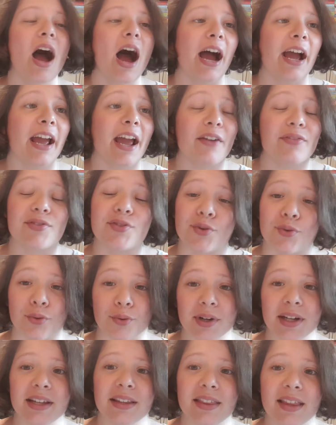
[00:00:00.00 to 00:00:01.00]
I have to
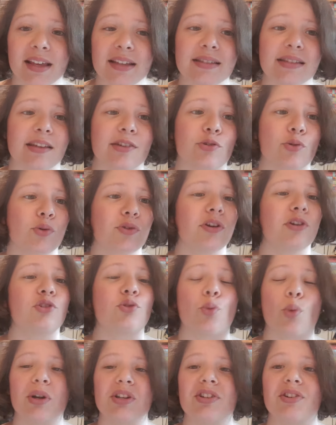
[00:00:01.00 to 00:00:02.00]
read this in order
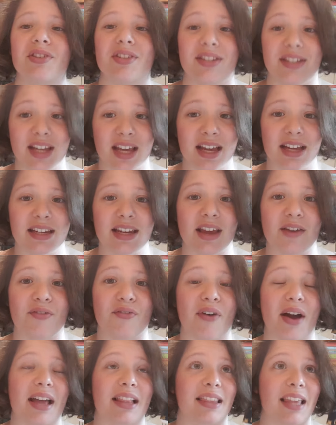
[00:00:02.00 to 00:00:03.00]
to understand if
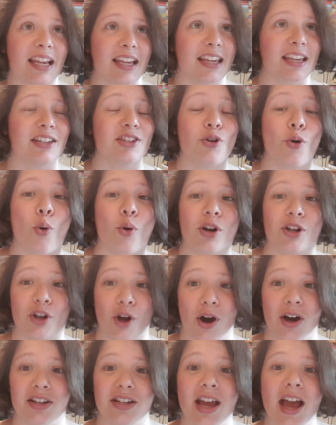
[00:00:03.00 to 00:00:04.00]
I like it or
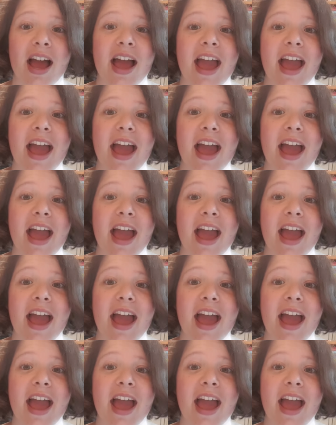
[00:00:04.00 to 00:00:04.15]
not.